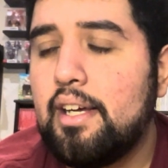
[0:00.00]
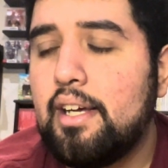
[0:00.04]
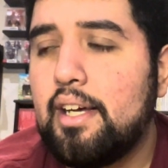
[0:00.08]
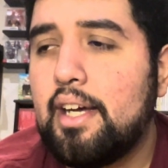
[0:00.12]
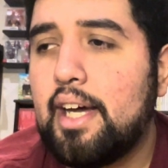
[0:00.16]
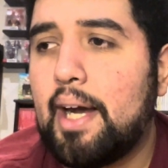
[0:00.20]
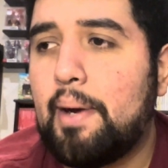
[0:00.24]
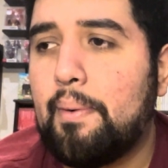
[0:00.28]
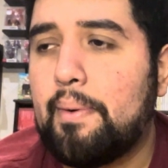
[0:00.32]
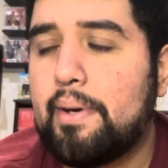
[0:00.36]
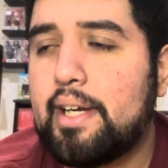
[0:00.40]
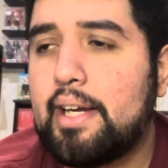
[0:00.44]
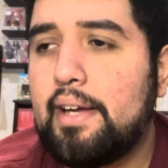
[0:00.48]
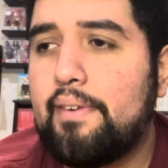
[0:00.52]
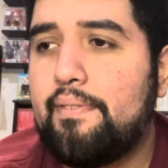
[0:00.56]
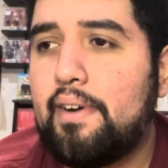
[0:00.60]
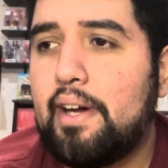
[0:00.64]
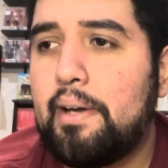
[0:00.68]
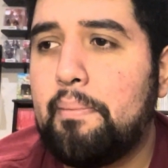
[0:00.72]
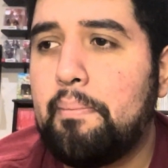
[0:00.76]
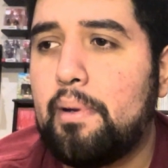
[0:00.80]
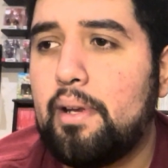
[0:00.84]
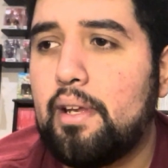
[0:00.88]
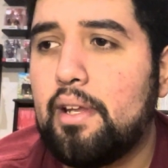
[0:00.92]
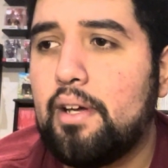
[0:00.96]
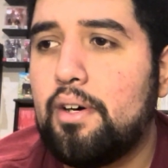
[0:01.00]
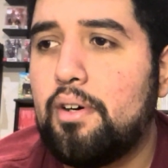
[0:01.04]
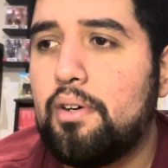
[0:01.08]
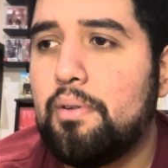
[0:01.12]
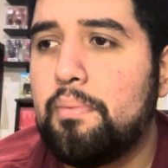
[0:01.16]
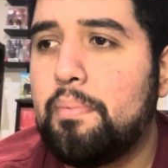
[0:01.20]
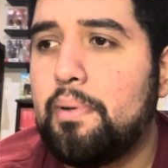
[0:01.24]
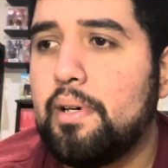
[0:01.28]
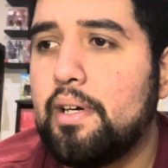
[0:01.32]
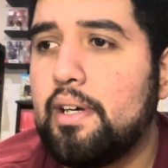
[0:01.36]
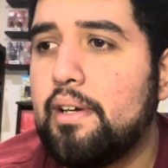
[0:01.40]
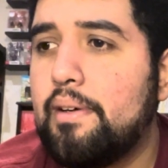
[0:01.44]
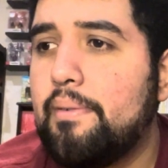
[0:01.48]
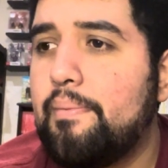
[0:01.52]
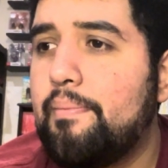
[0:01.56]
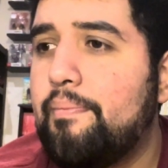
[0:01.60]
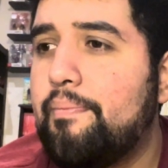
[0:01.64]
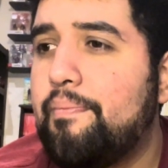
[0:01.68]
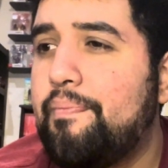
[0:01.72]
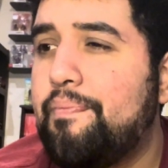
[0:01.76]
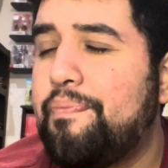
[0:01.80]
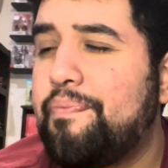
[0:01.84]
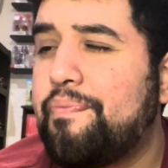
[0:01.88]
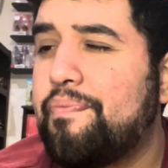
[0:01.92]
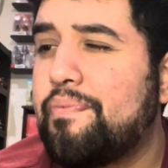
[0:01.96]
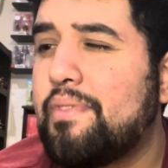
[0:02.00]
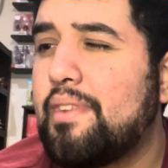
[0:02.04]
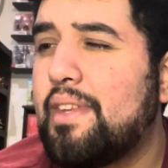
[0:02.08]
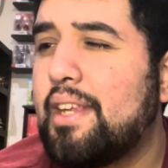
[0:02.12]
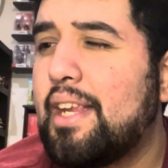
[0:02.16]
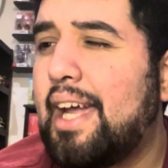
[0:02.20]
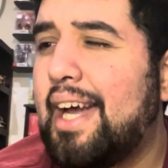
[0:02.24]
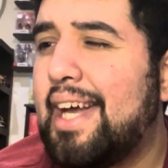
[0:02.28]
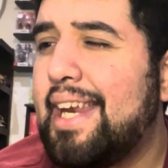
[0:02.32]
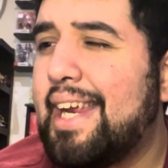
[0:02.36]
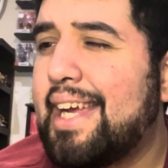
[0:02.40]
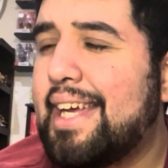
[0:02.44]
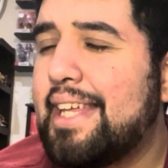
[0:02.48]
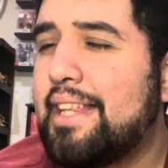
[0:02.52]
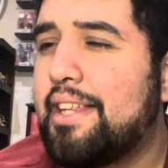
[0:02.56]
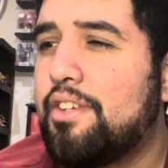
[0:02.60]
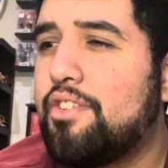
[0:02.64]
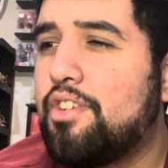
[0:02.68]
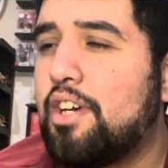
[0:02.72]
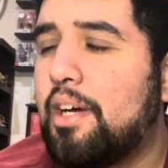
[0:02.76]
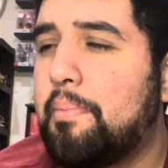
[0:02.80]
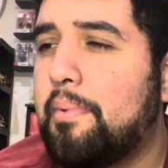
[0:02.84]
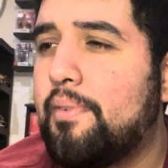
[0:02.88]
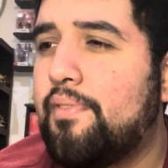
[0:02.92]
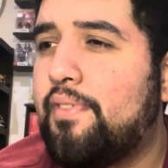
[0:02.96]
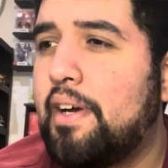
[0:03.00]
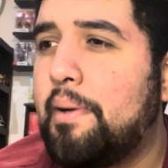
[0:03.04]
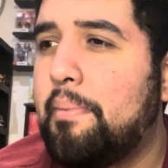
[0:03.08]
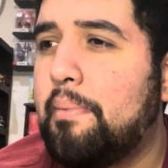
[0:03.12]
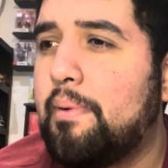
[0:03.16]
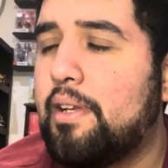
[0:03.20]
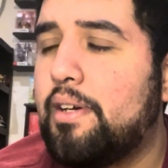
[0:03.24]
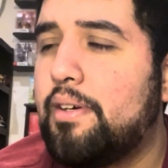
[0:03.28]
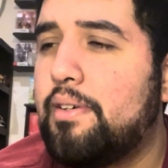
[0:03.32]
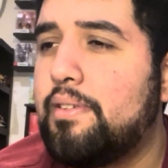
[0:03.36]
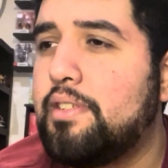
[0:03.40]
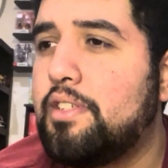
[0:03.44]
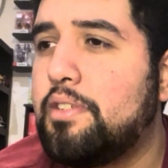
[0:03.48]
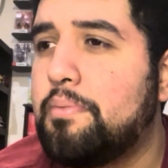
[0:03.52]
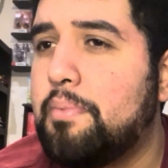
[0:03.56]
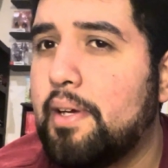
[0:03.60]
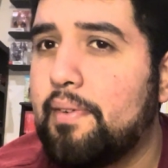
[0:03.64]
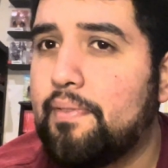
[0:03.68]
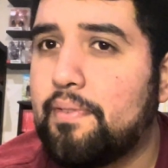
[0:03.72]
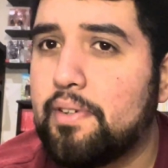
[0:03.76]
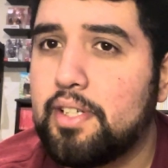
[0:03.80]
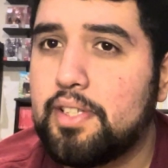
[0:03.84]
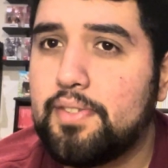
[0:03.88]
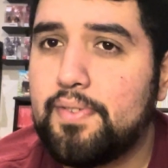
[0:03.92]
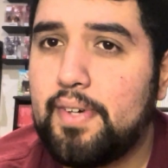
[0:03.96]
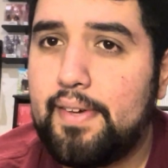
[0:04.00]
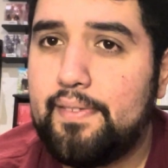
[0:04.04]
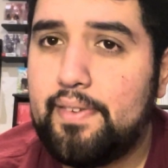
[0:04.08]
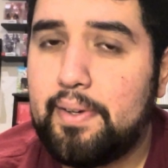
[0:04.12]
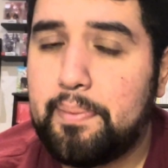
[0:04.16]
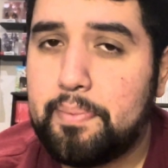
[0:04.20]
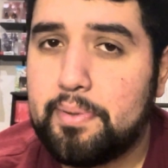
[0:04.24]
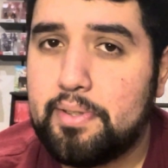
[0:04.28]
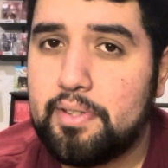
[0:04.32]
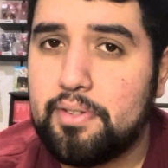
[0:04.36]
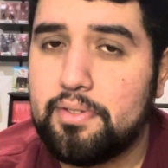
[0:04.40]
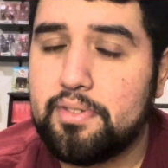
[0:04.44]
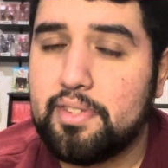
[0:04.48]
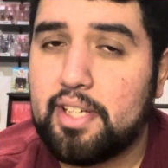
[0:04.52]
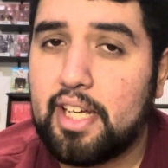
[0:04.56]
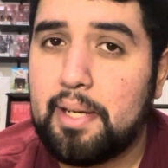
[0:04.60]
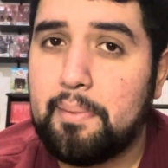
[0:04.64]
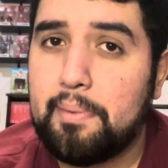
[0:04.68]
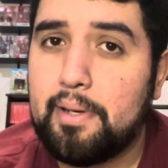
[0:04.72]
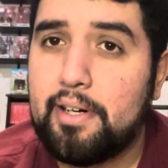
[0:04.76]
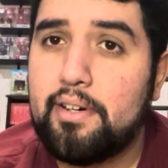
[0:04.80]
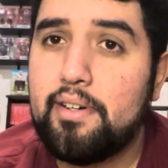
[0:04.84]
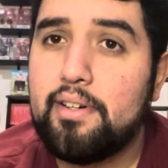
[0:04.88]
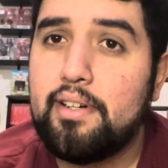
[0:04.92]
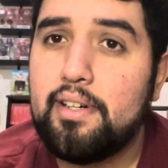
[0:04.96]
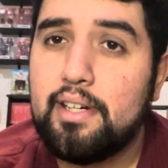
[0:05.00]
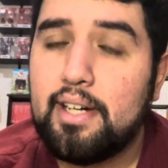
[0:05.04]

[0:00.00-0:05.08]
I worked at Five Below, but I didn't get the job at Five Below until my first 5 episodes came out.